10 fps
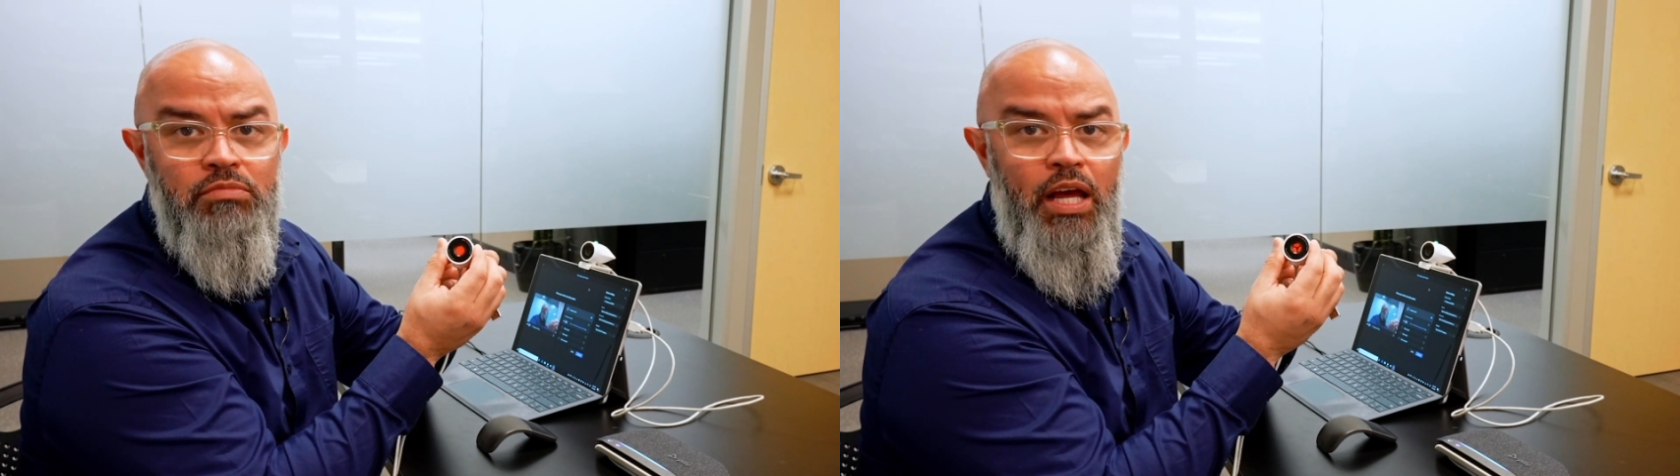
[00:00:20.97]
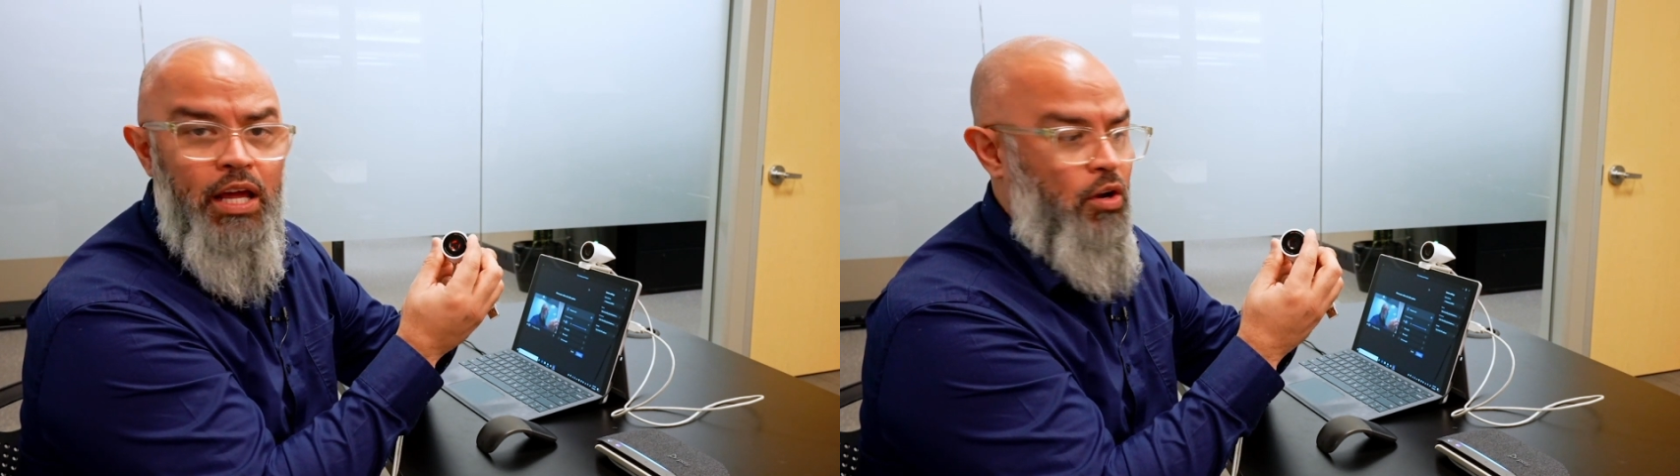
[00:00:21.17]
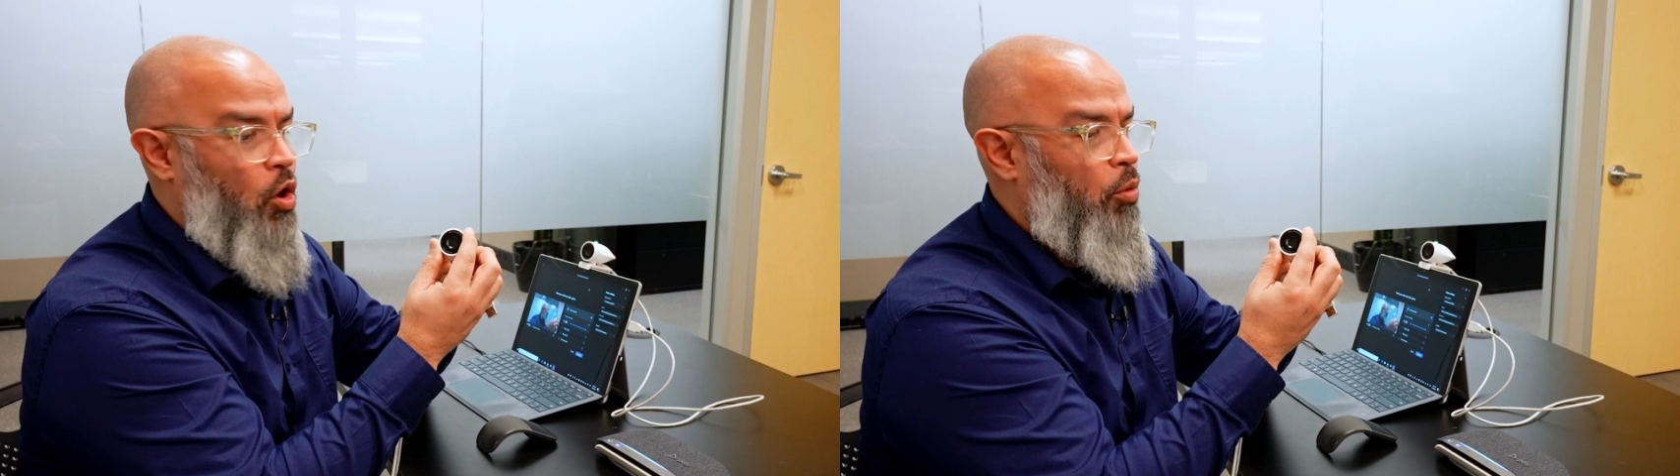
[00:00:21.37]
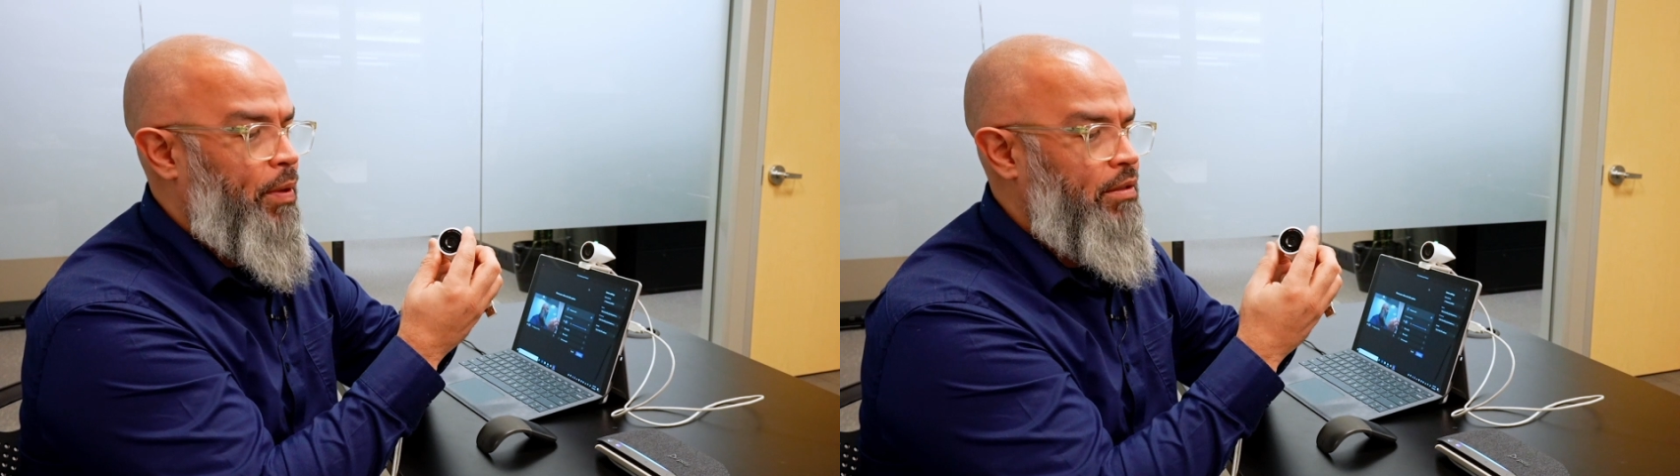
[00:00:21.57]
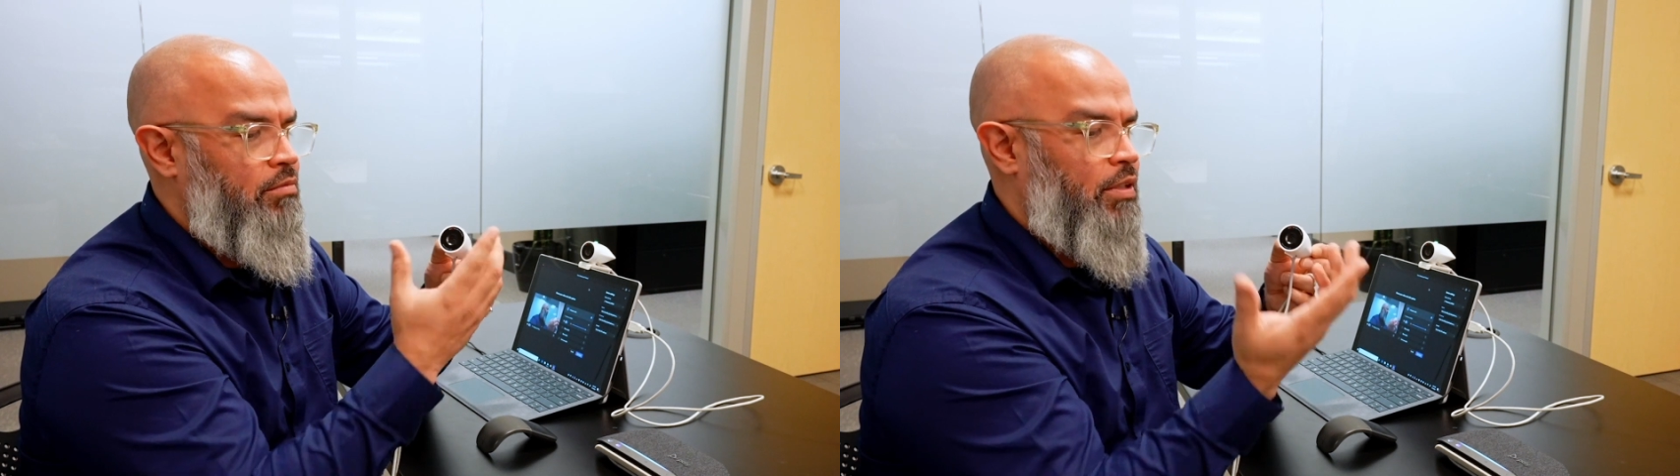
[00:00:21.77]
and
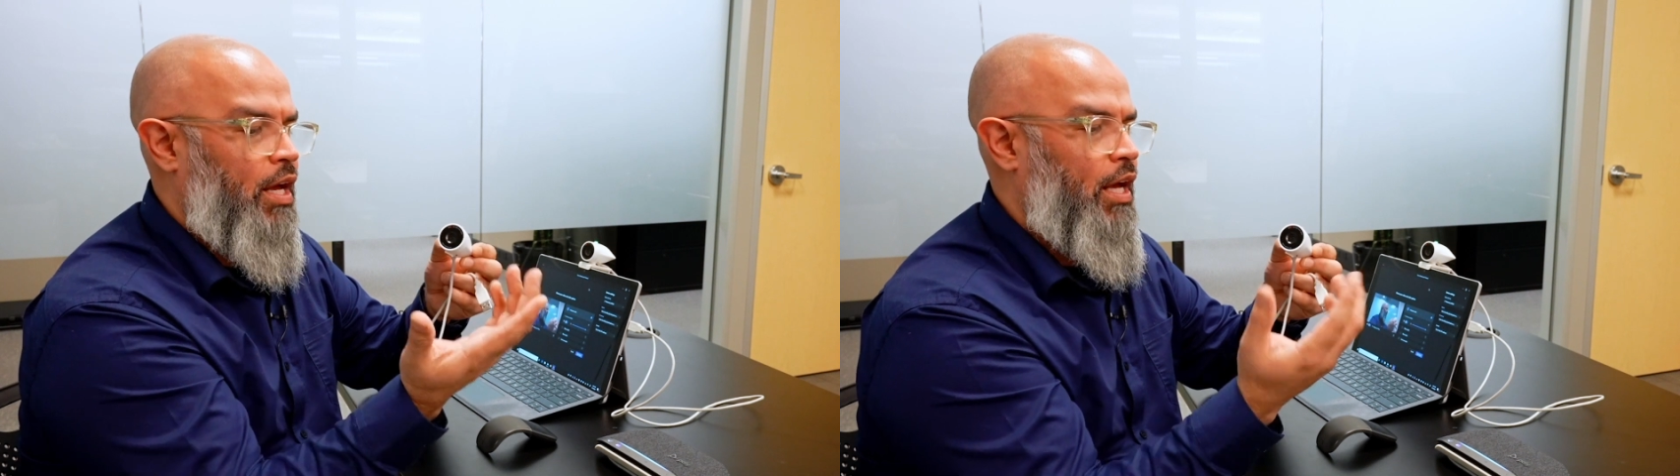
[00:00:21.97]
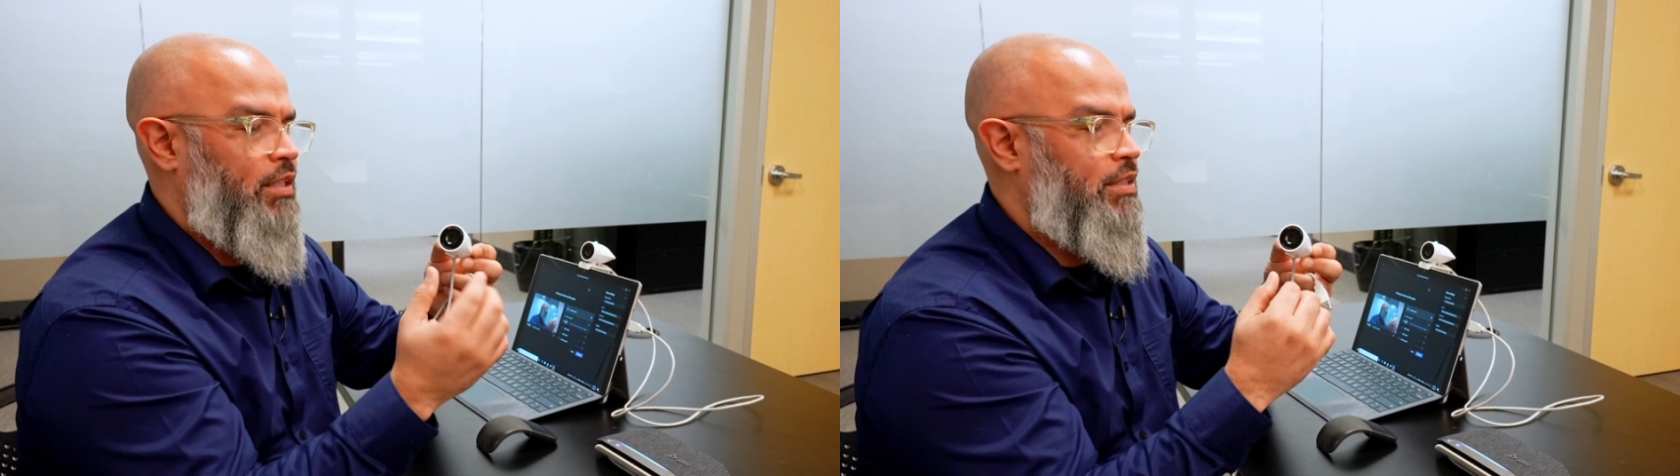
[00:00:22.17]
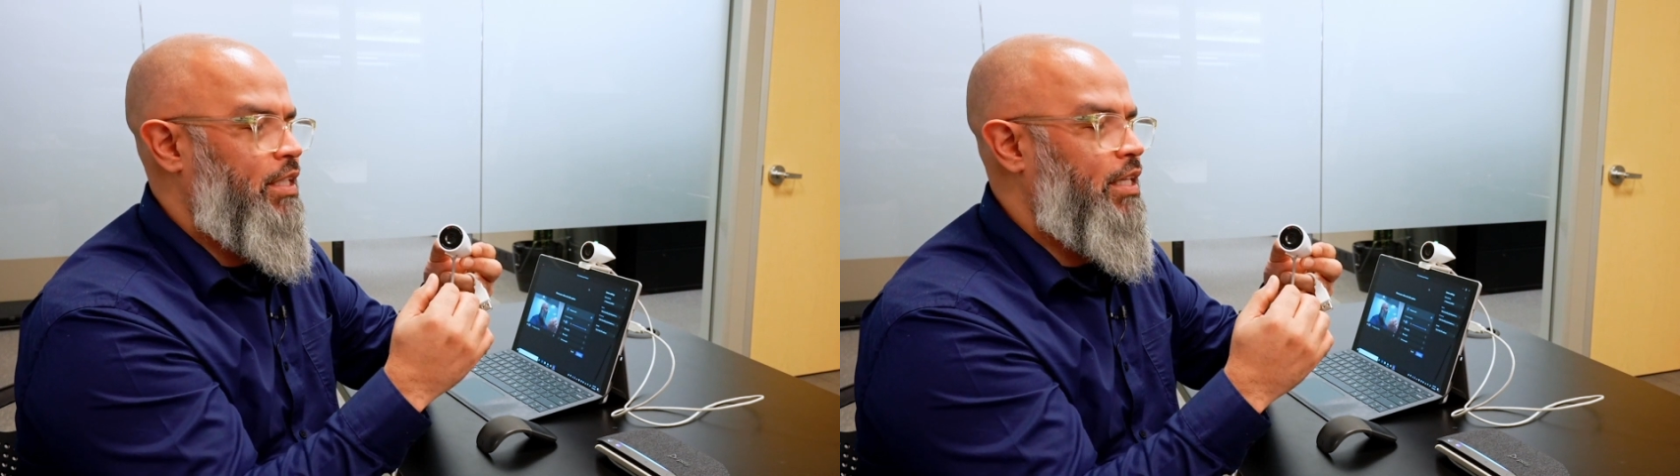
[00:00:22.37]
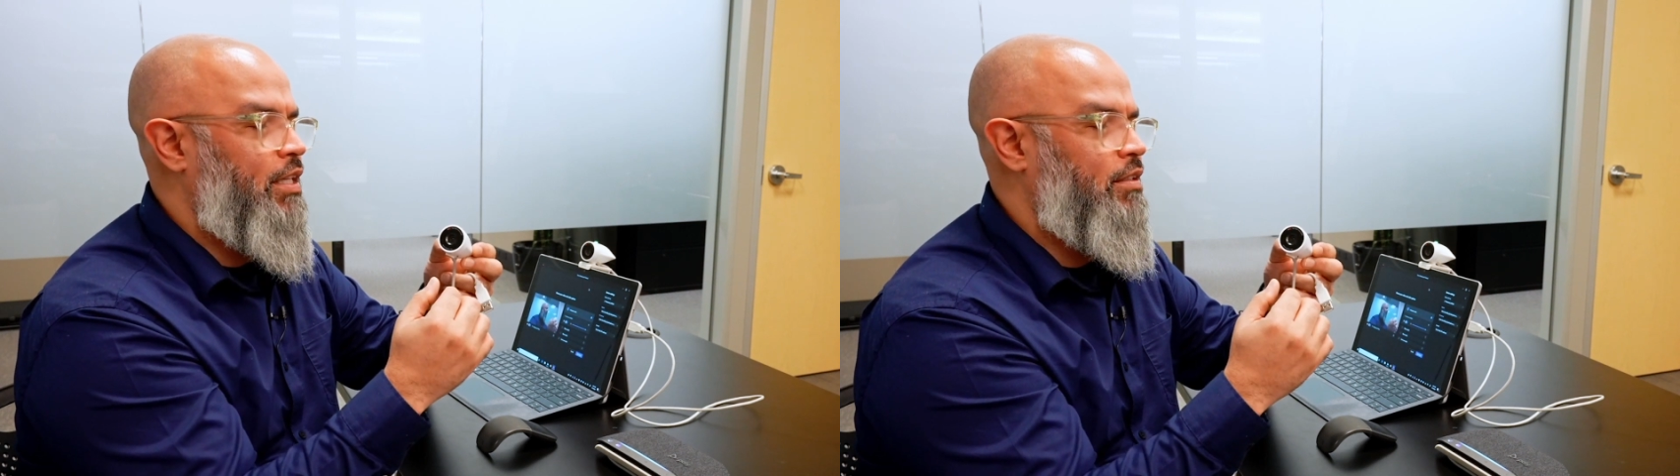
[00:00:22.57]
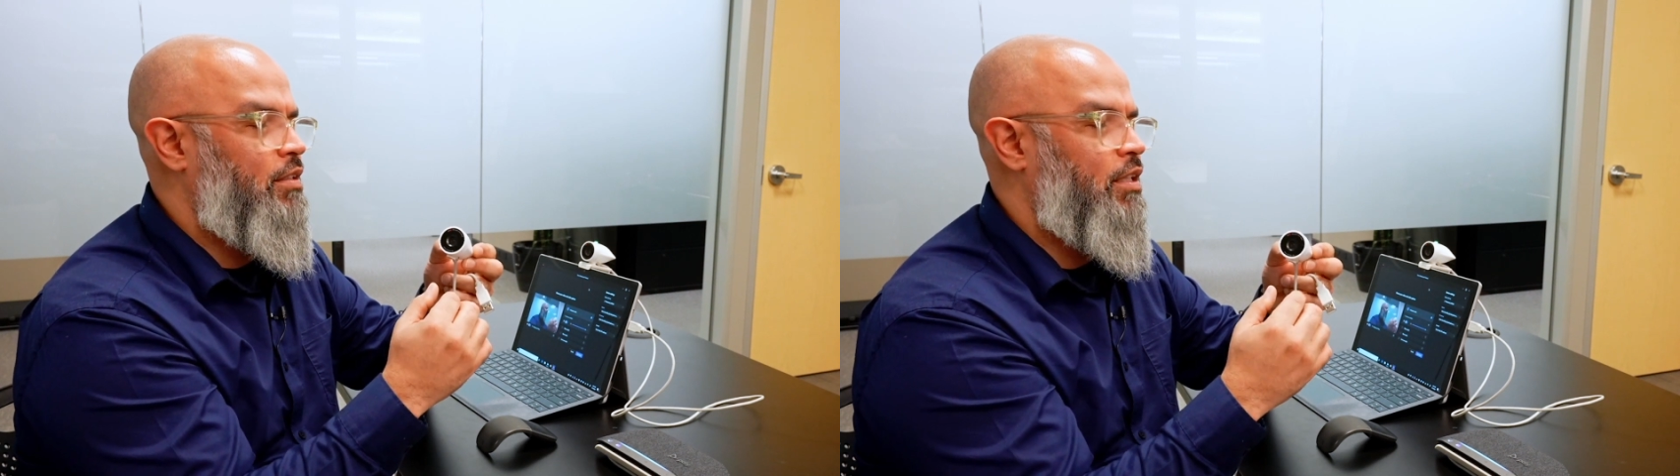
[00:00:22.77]
open as
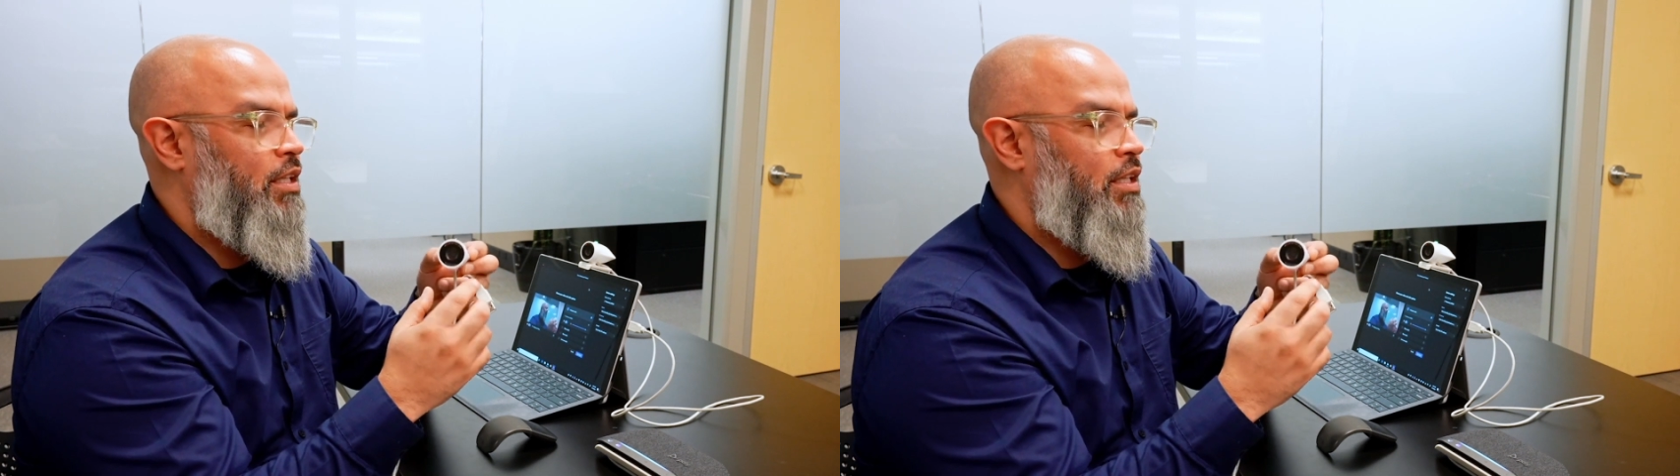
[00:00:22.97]
needed.